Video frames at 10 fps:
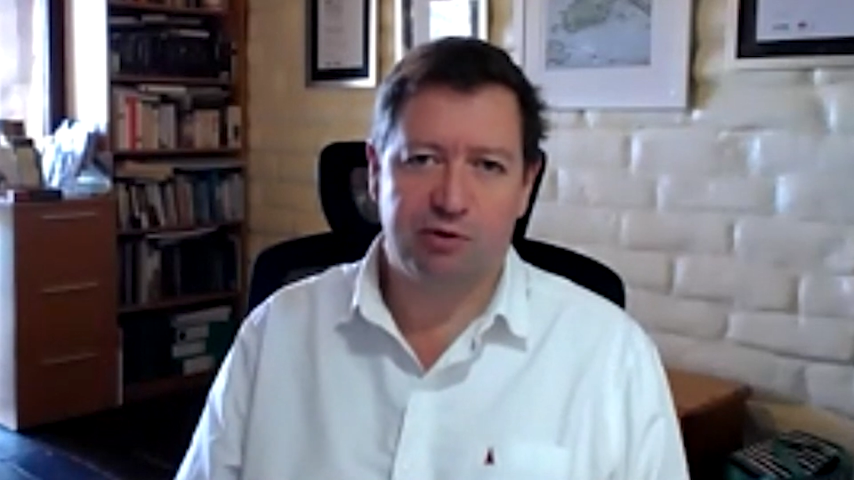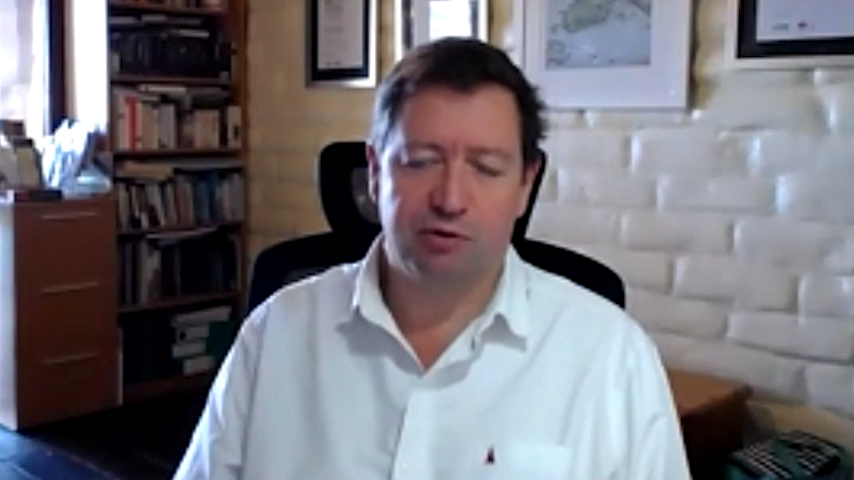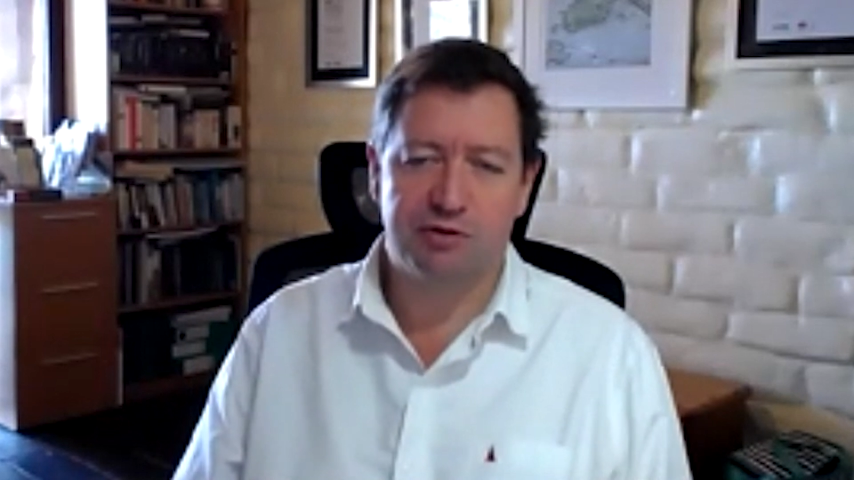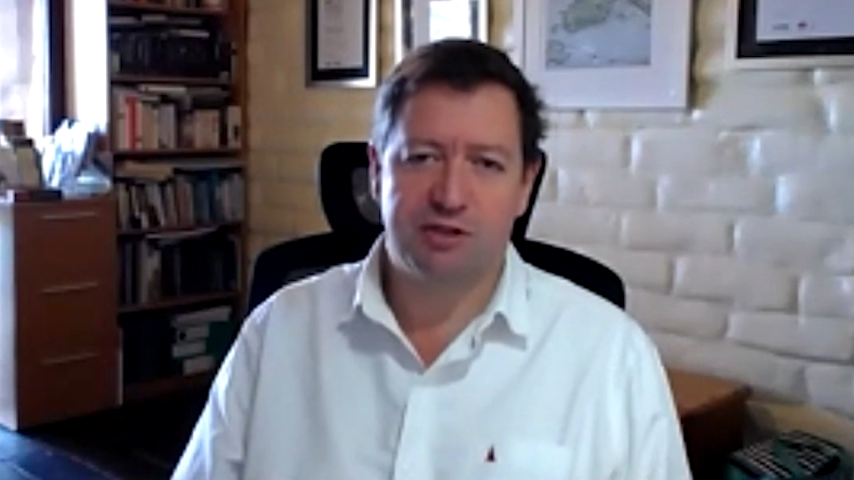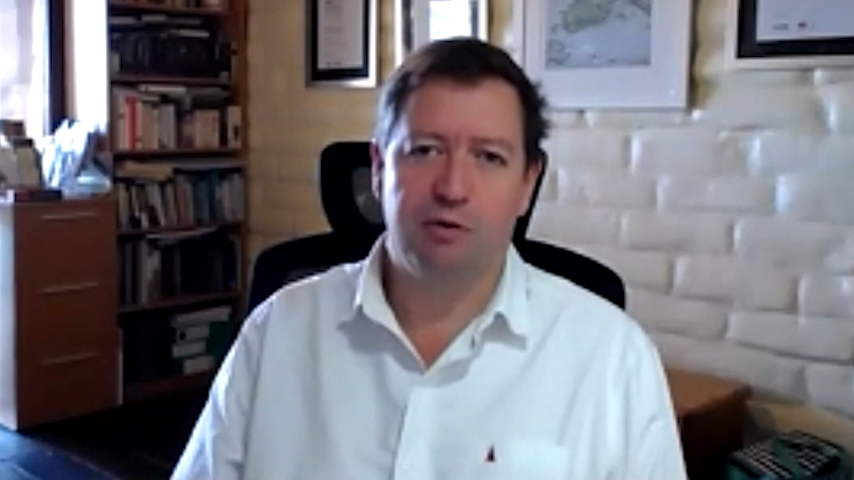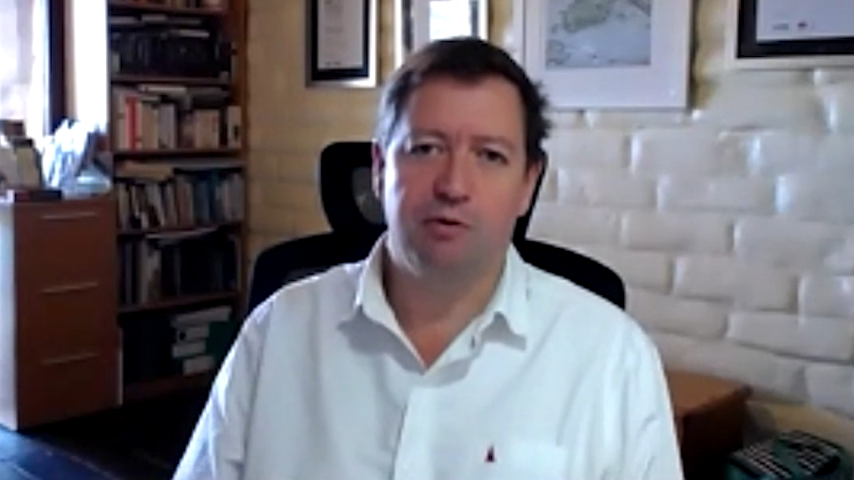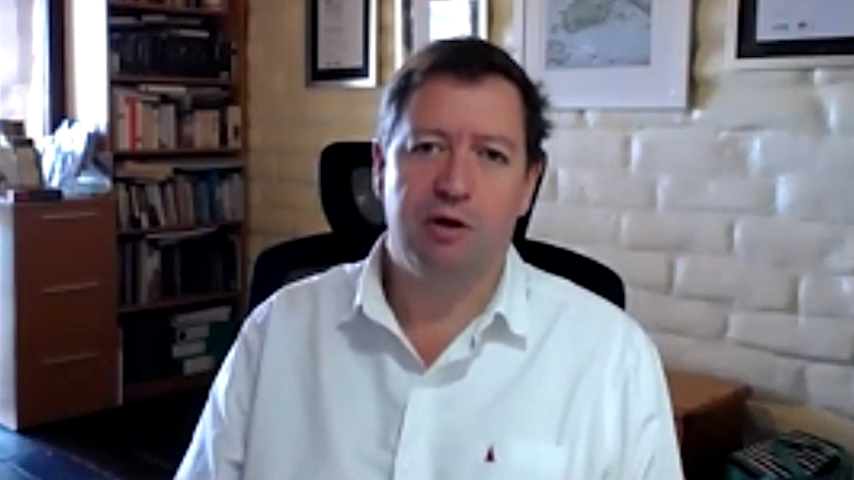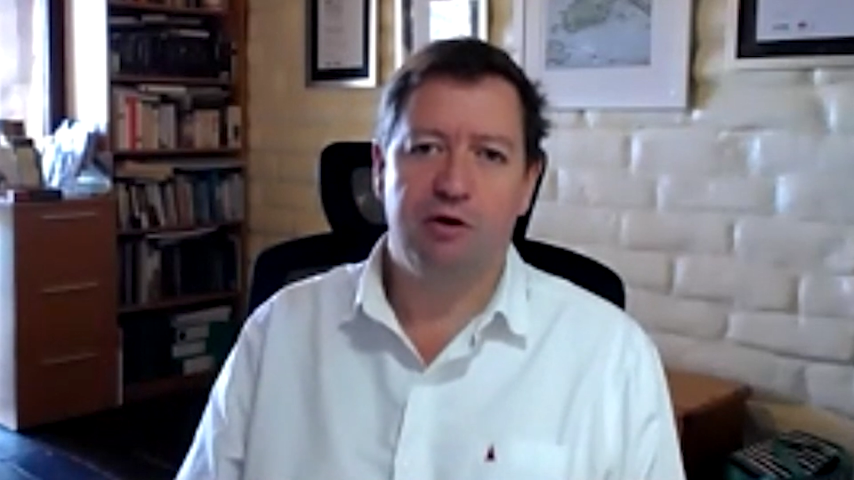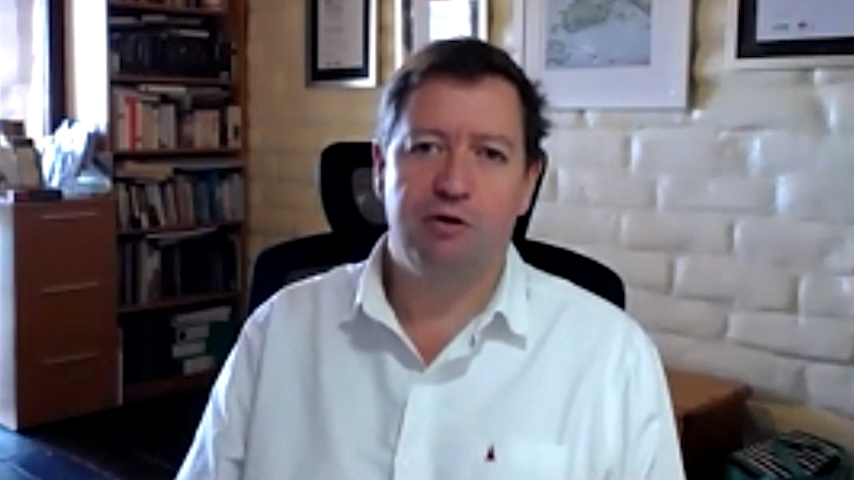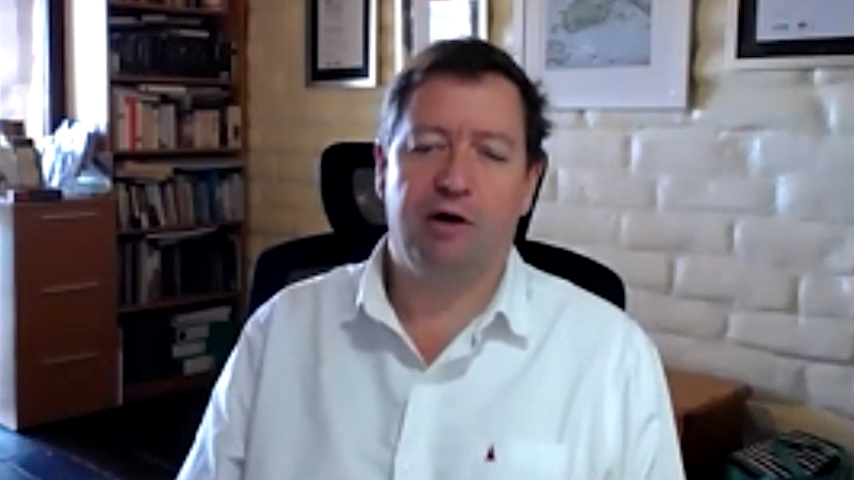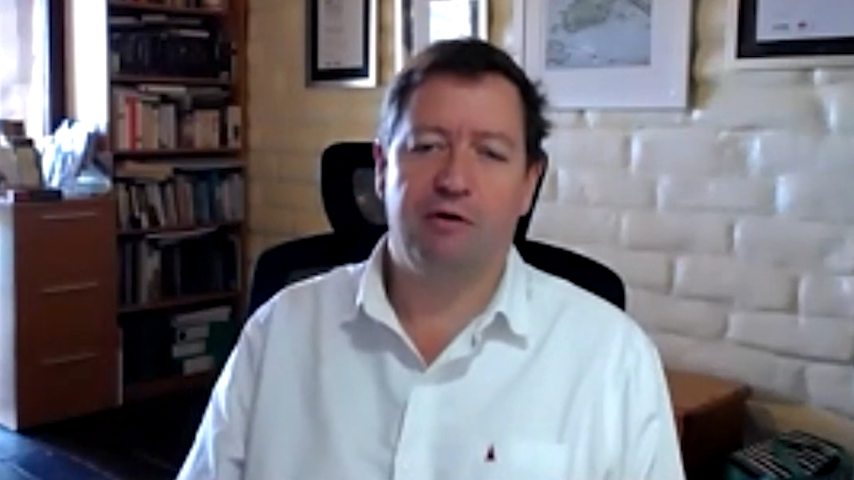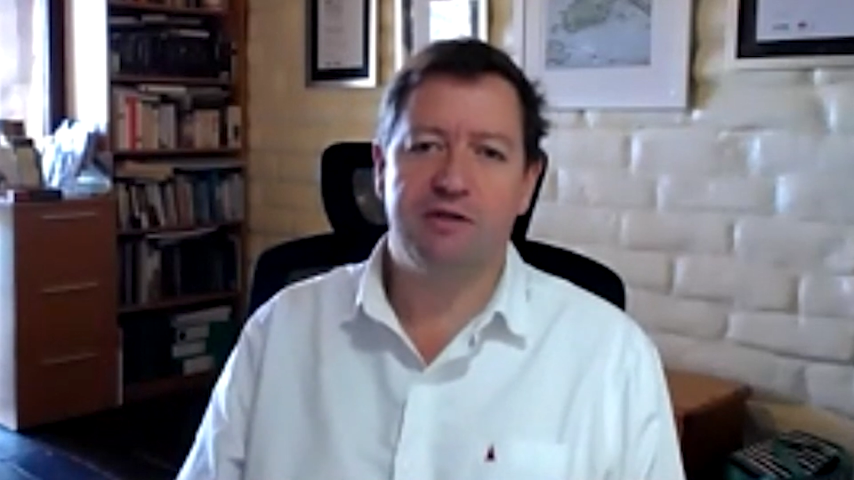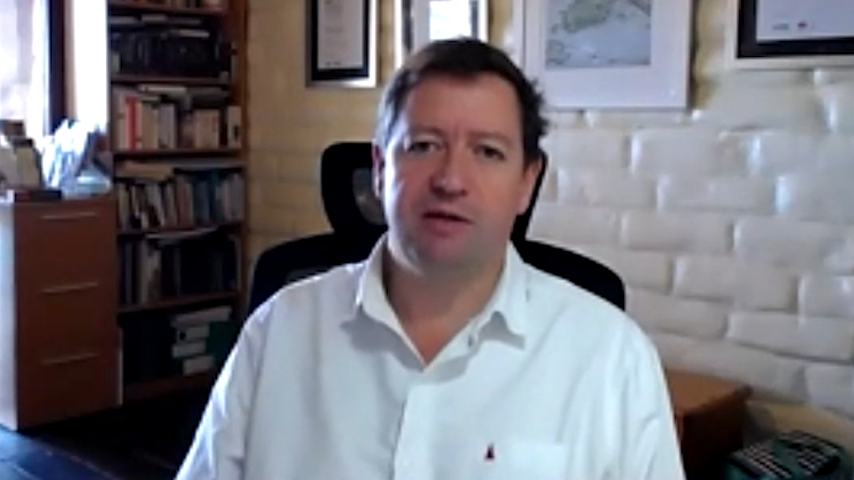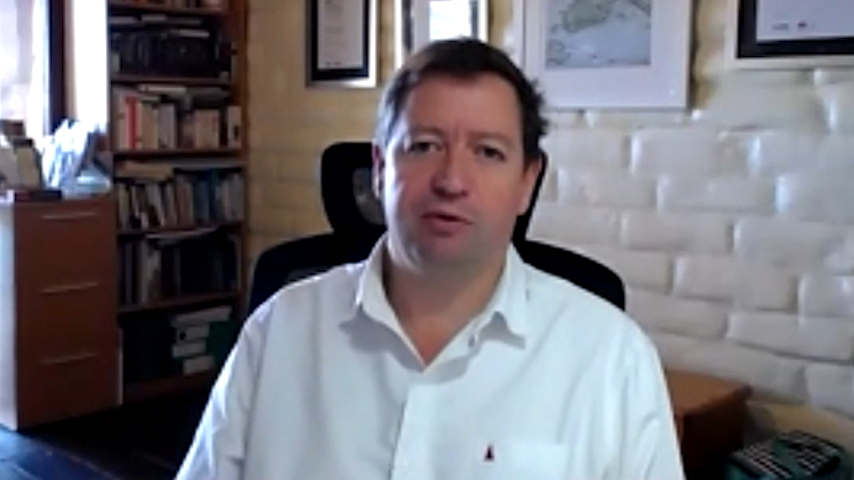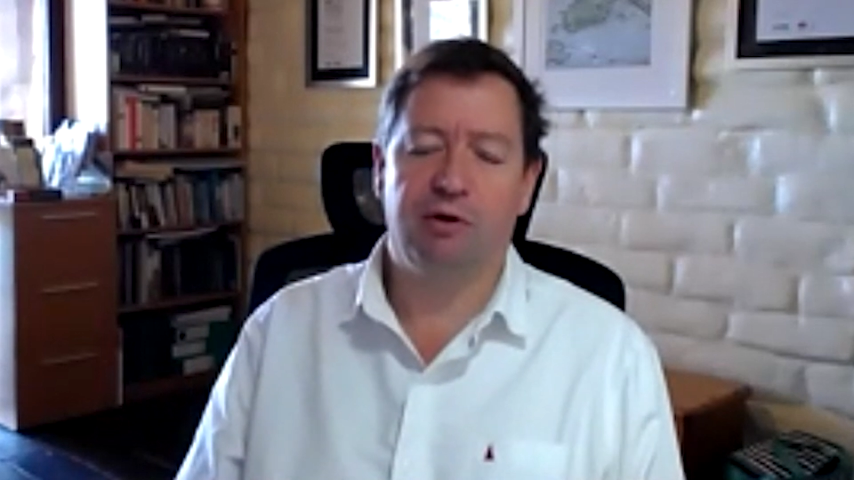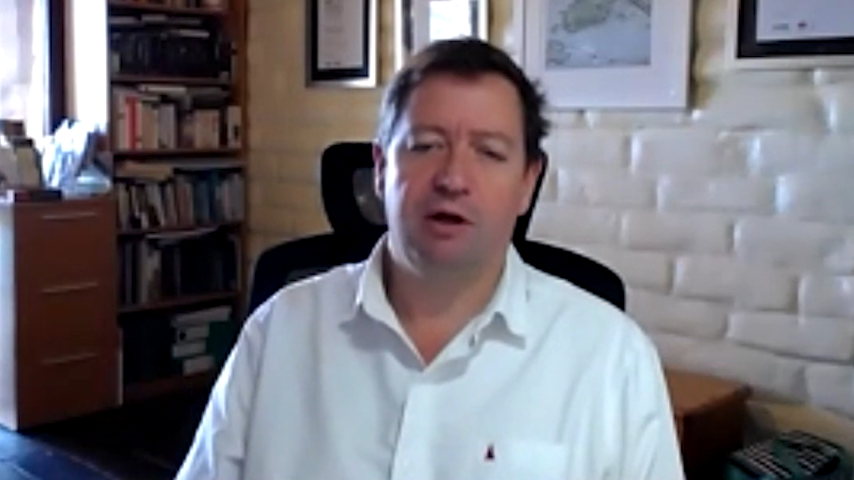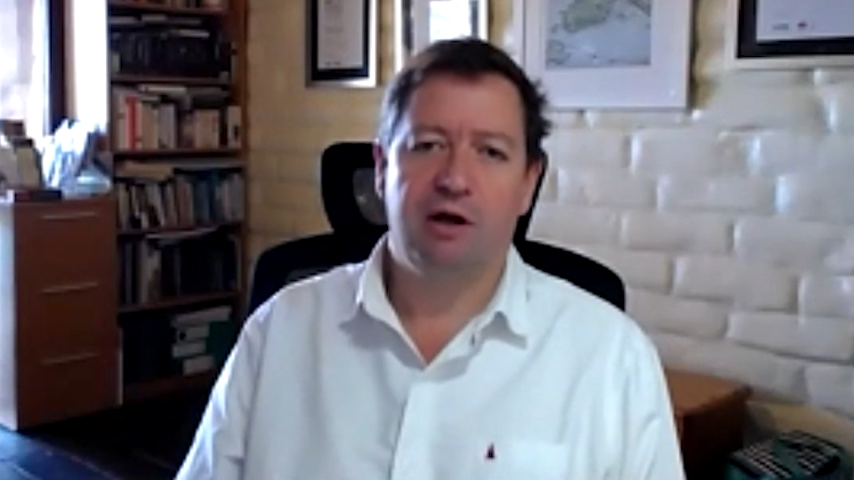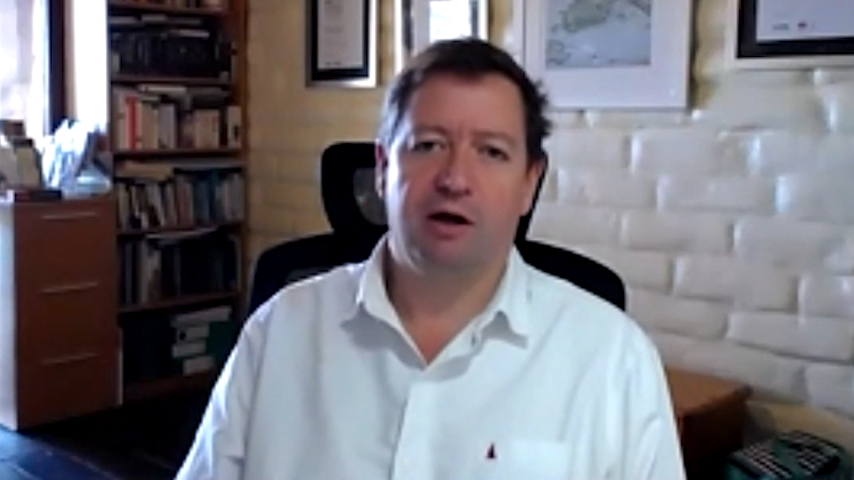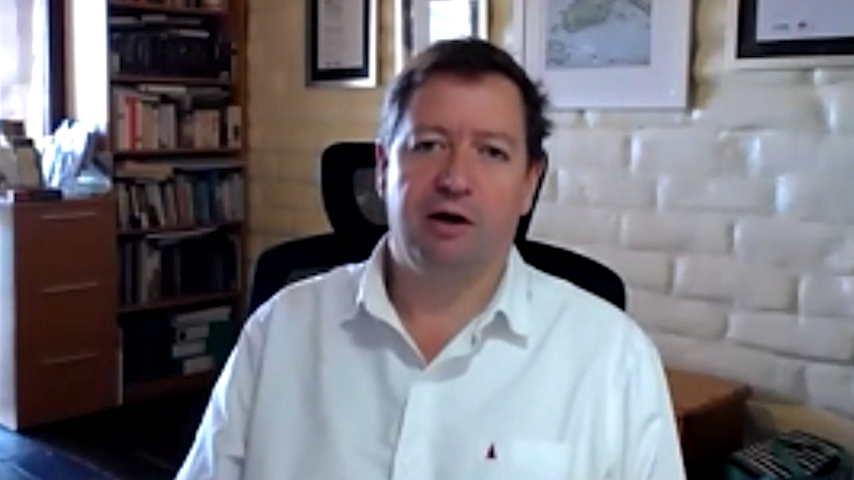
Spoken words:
but also who they are as people.